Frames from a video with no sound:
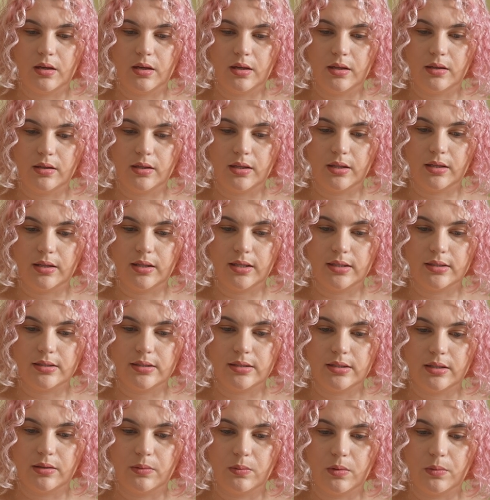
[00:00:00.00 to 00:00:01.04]
And then let's
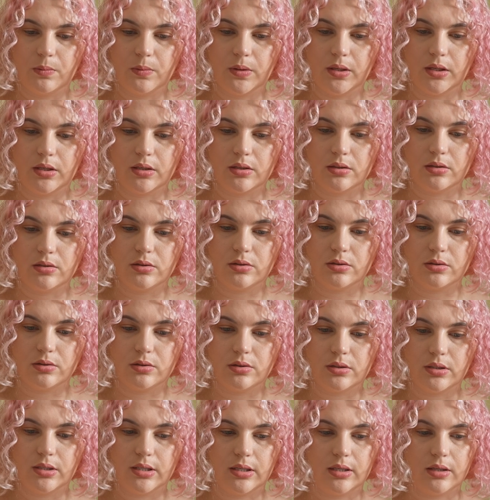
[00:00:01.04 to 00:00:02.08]
see what we can do
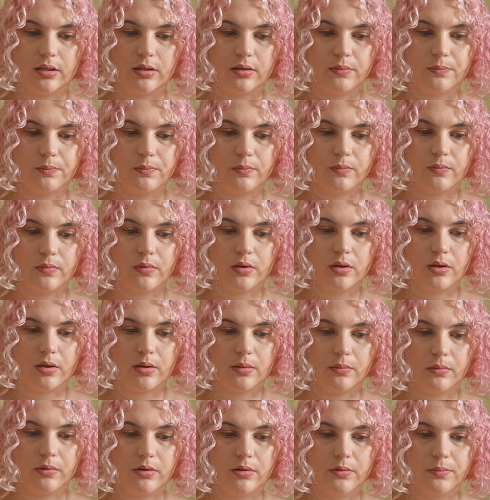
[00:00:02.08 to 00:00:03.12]
here.
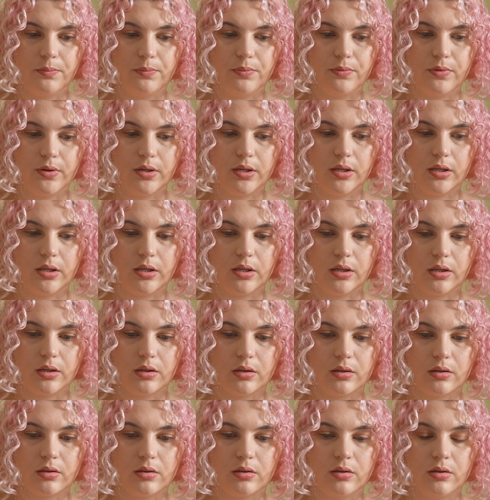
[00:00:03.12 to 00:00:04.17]
I'm going to
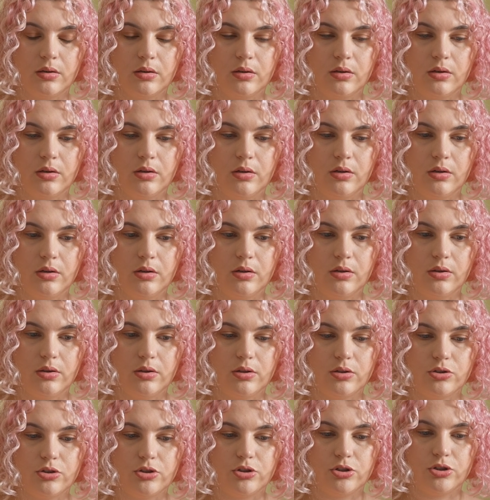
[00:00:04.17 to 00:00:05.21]
bring
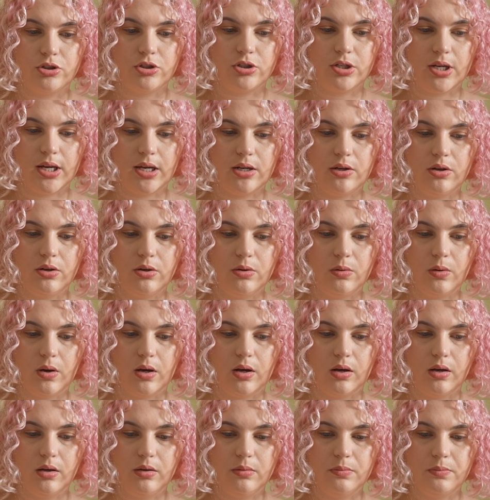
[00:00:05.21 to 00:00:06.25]
the shadow
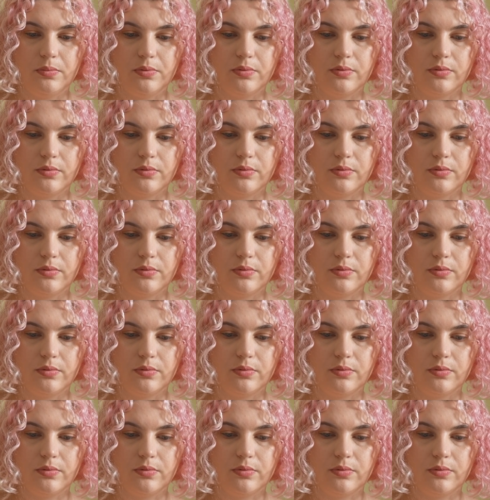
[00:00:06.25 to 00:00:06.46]
up,